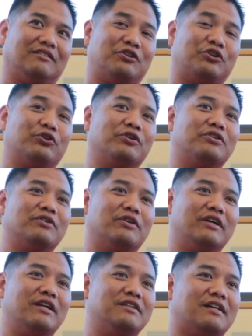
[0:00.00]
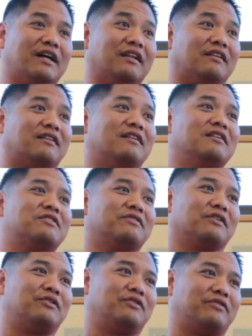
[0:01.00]
Short story is, I got ditched
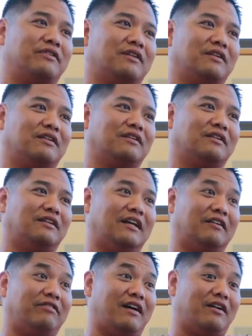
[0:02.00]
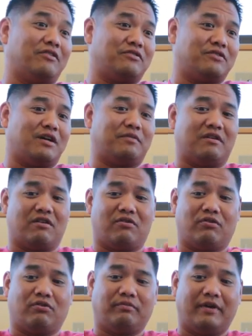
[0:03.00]
for Goofy. Like flat out dropped here,
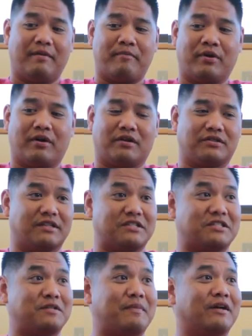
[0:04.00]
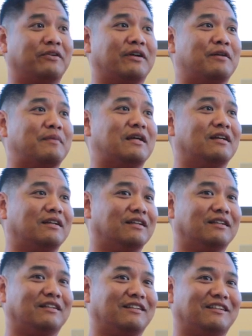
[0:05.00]
hold my purse, and she bailed on me.
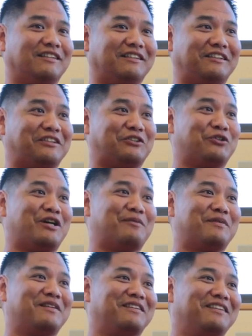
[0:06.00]
Just dropped.